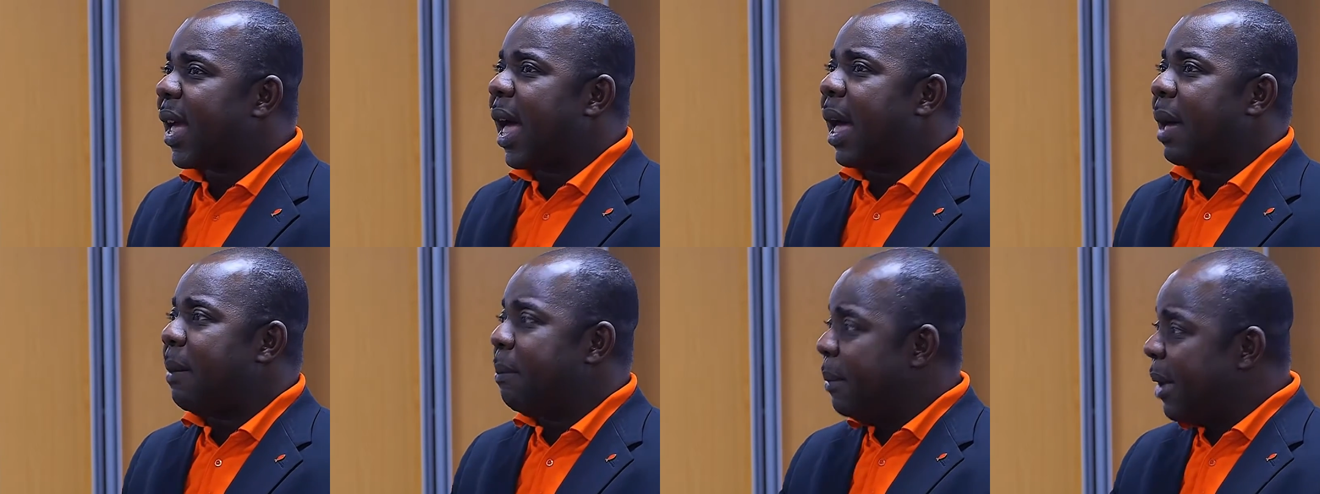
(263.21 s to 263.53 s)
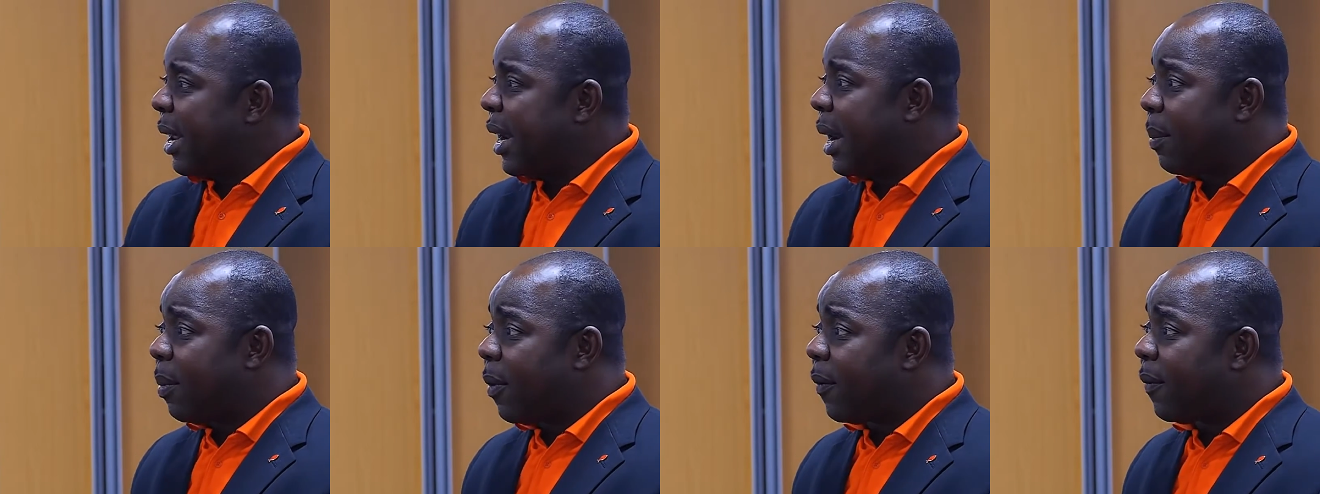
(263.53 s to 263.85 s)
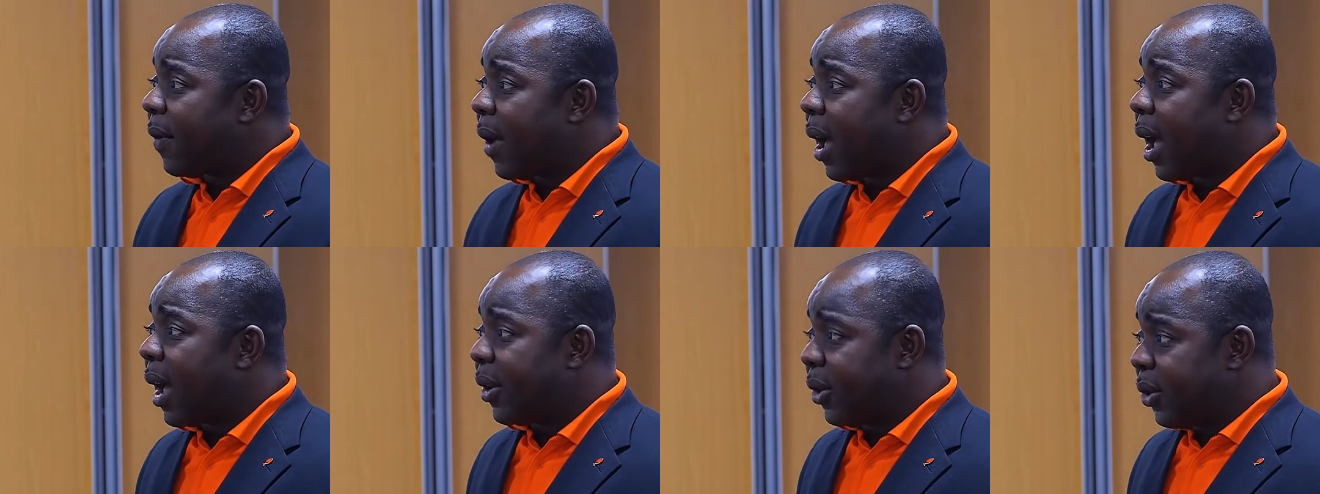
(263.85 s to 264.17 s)
are made up
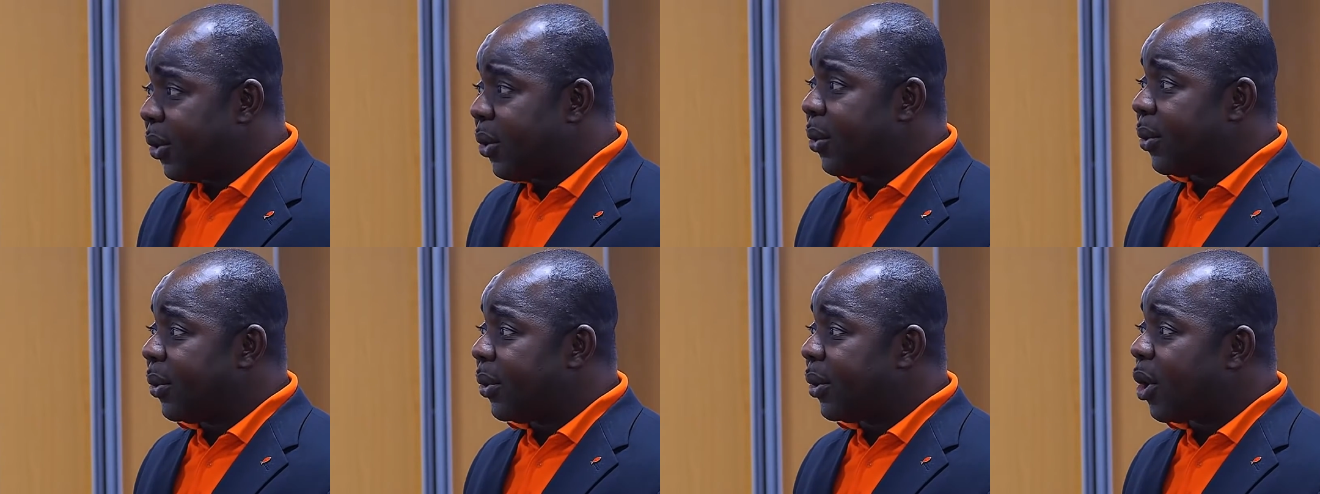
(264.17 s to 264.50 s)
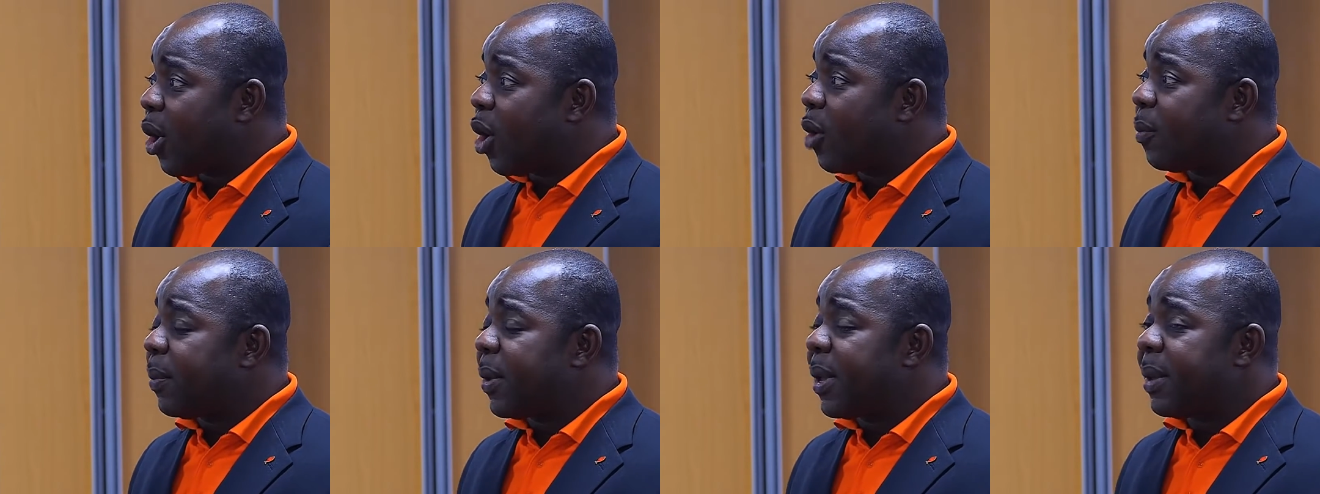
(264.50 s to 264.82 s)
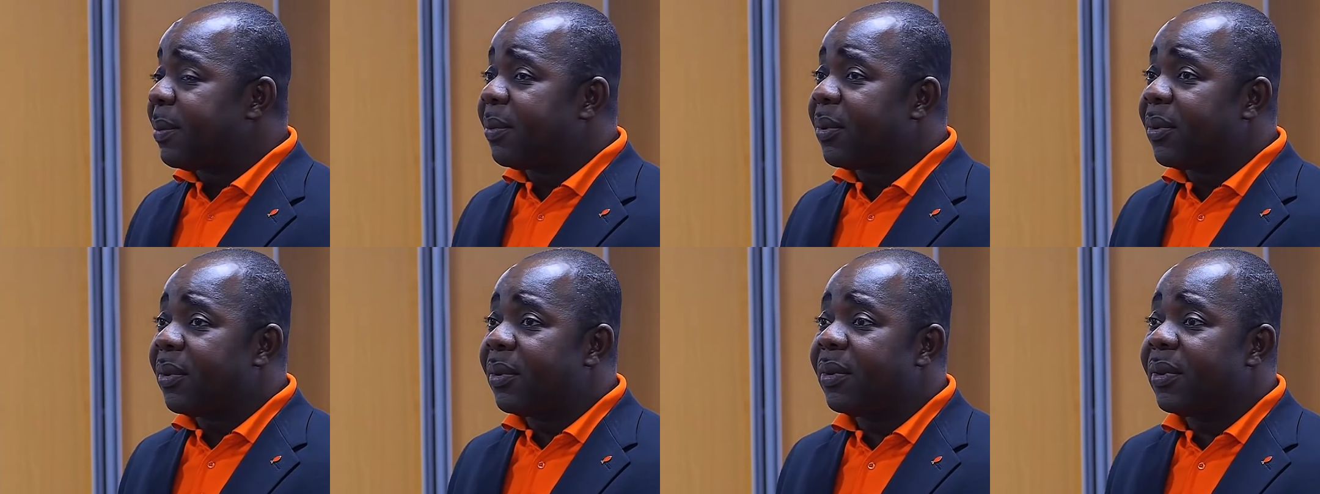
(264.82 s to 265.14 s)
of our youth, young
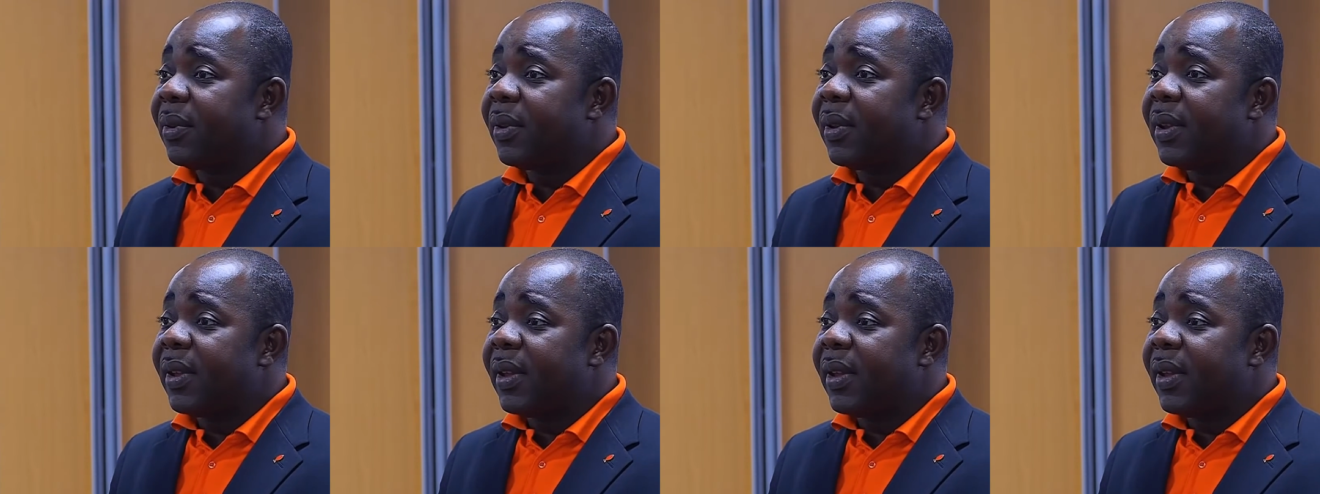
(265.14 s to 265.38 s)
people.